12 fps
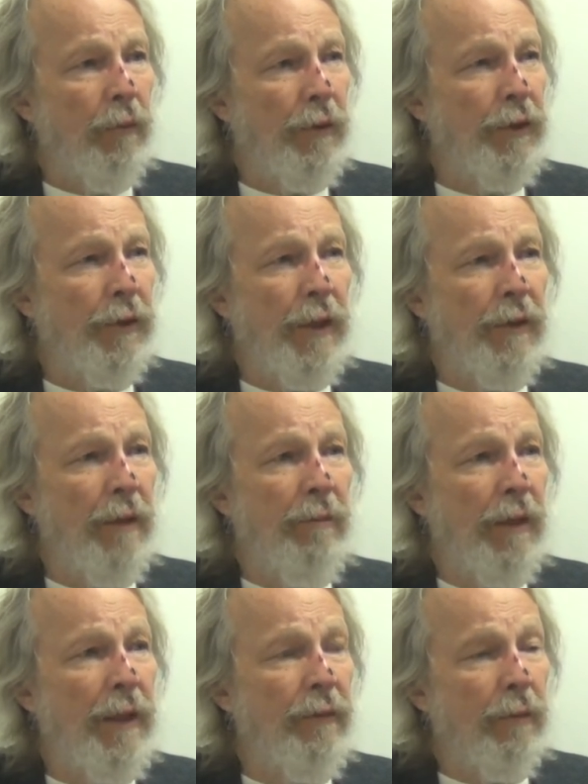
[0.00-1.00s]
which is that's
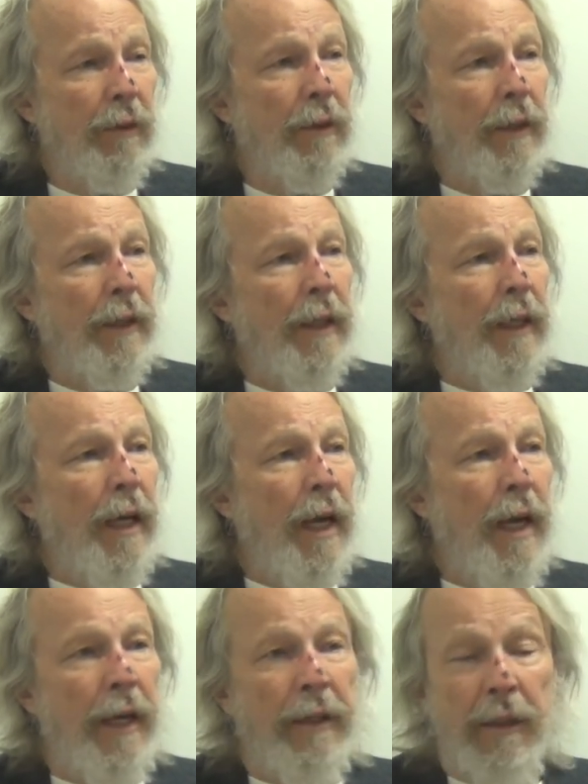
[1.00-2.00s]
unbelievable,
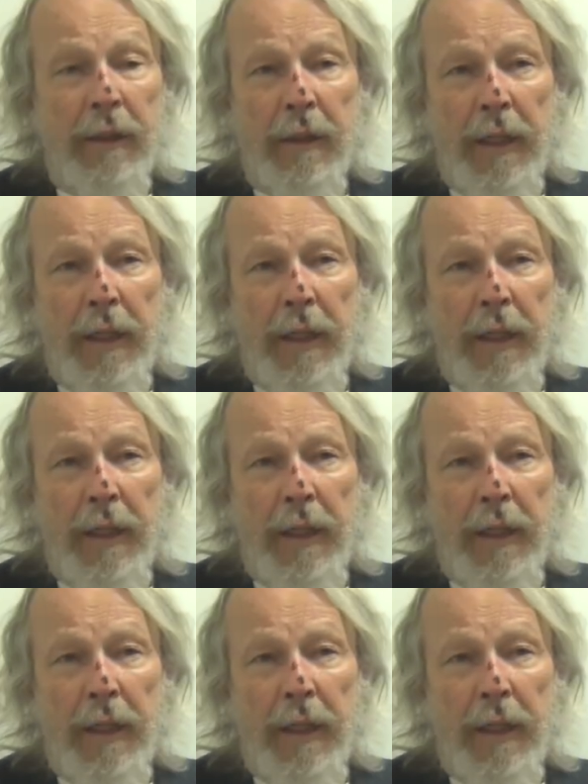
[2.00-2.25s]
and